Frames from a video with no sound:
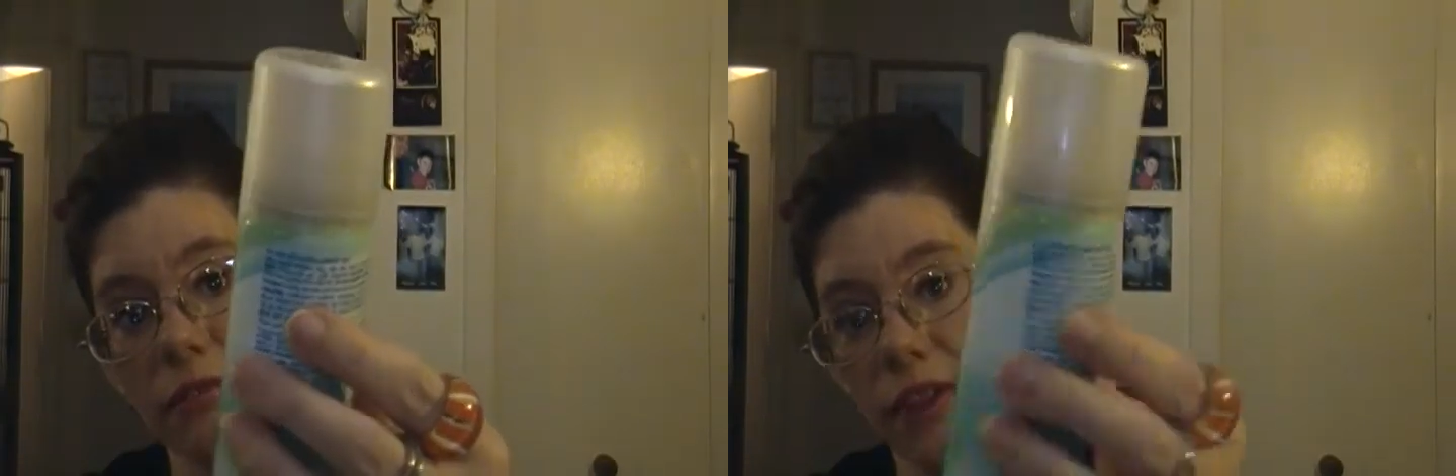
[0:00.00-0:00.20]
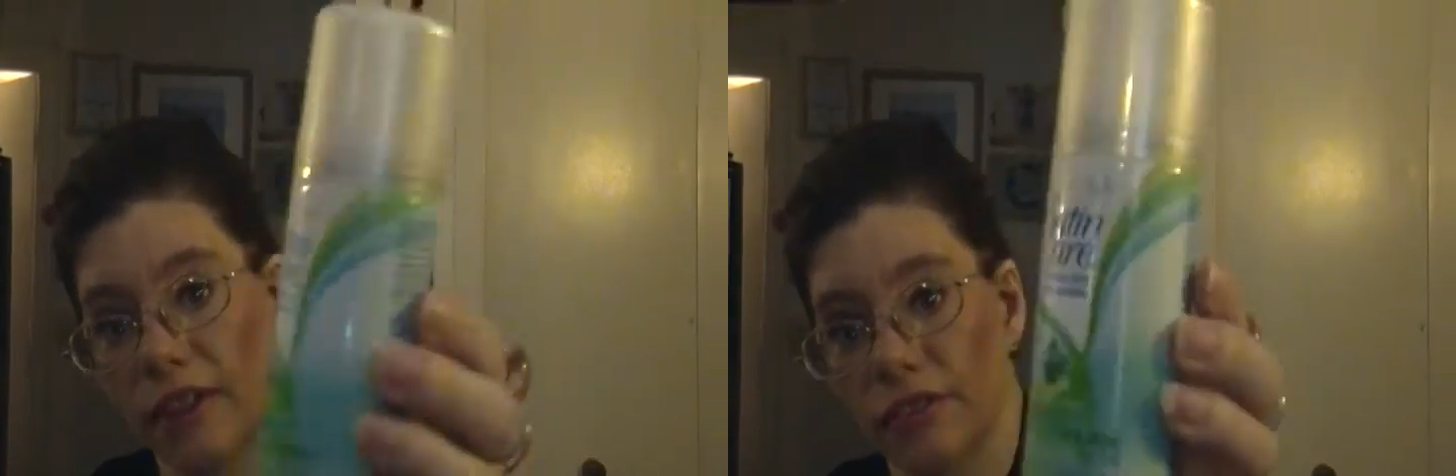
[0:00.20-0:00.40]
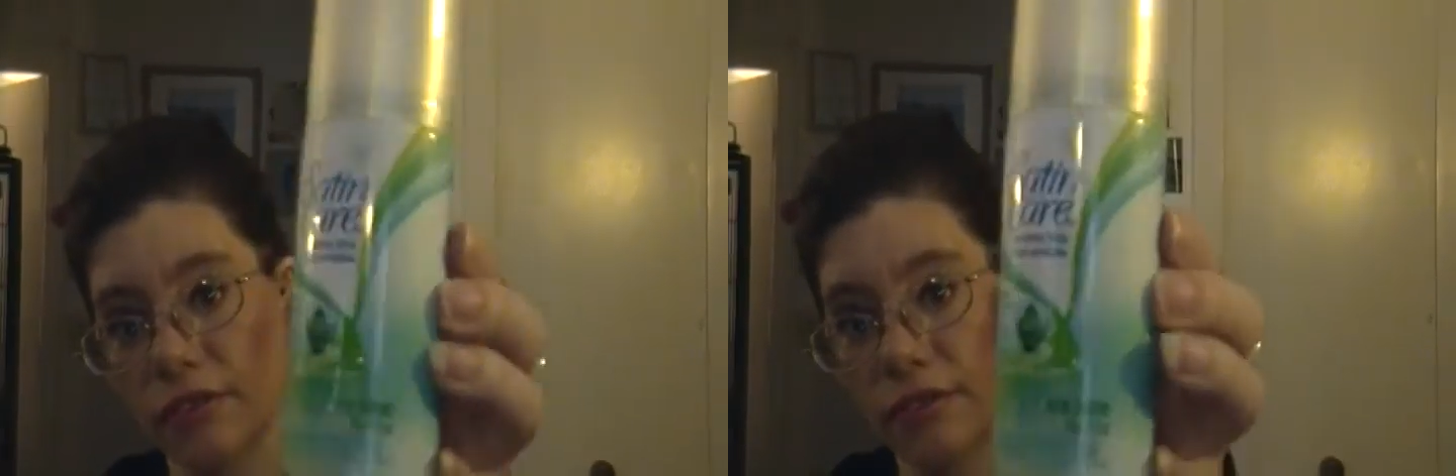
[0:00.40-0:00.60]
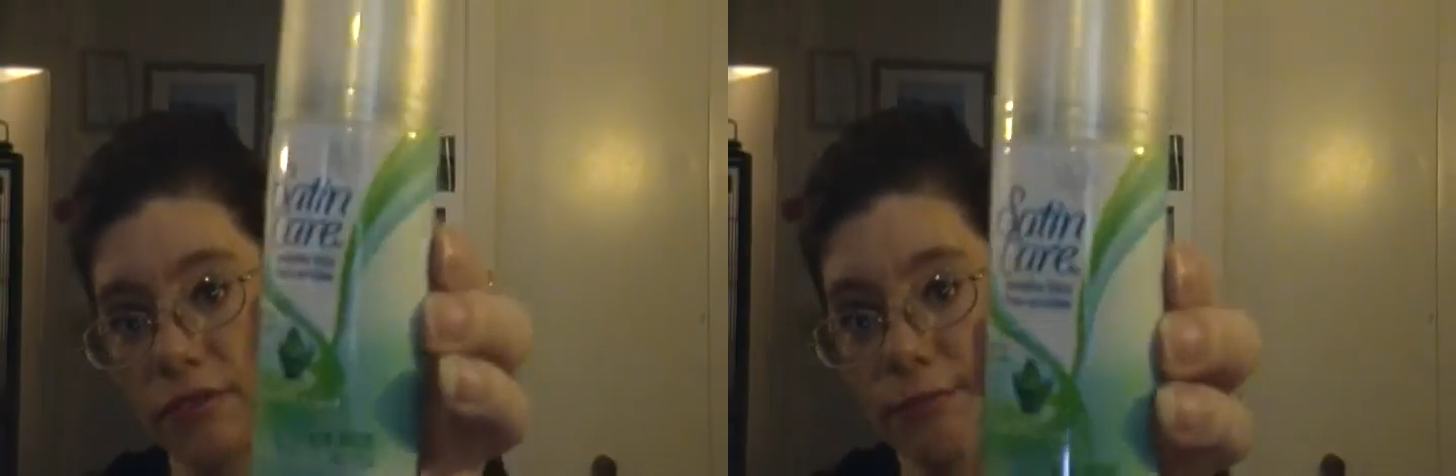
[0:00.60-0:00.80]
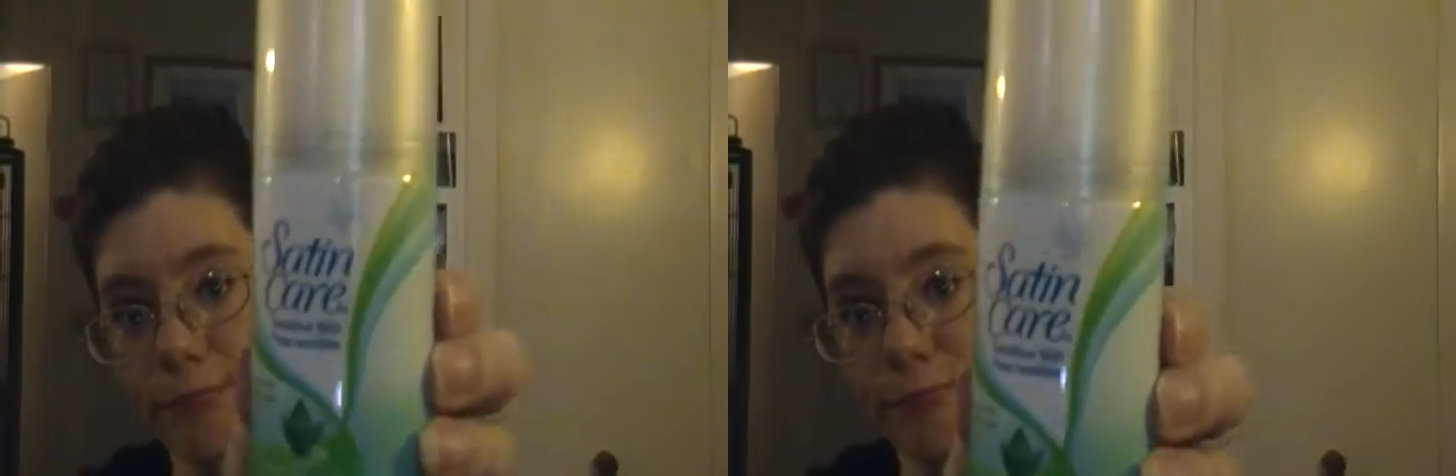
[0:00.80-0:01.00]

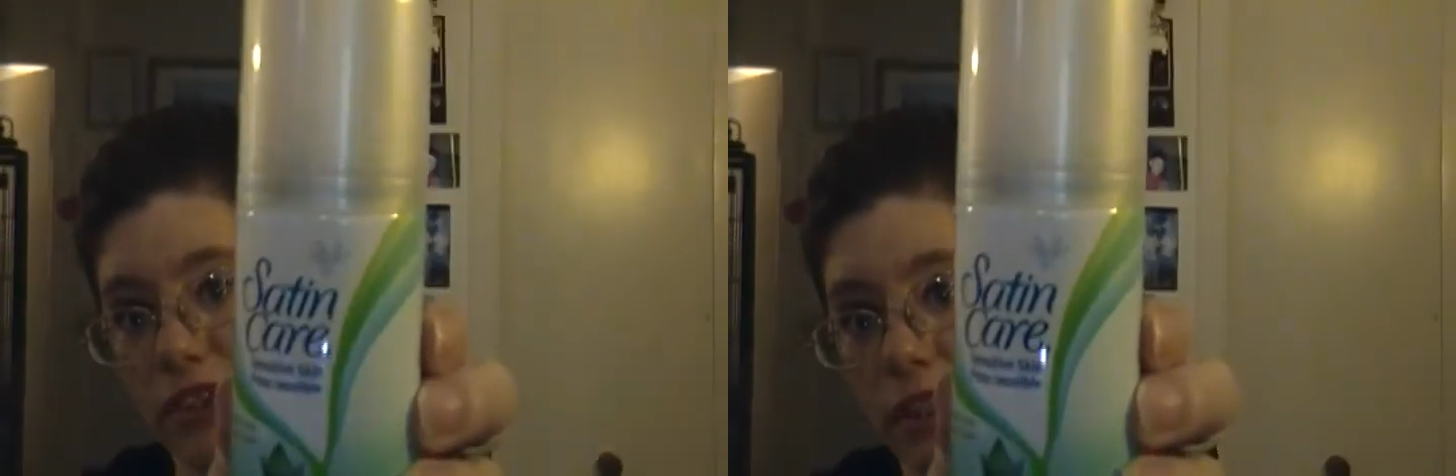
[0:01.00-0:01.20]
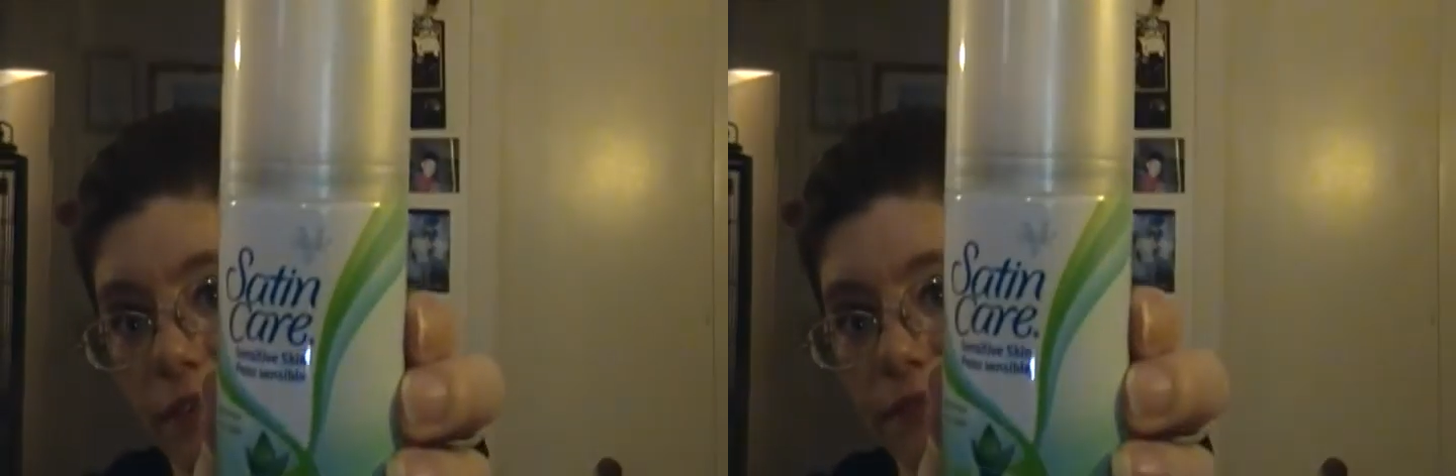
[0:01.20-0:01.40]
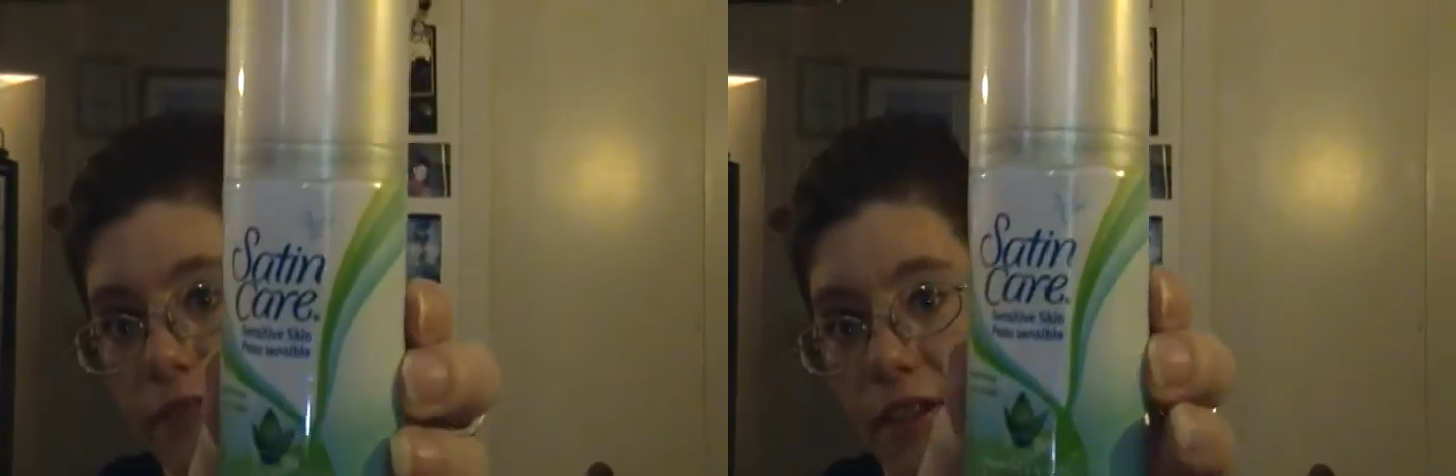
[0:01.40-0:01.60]
razor stuff,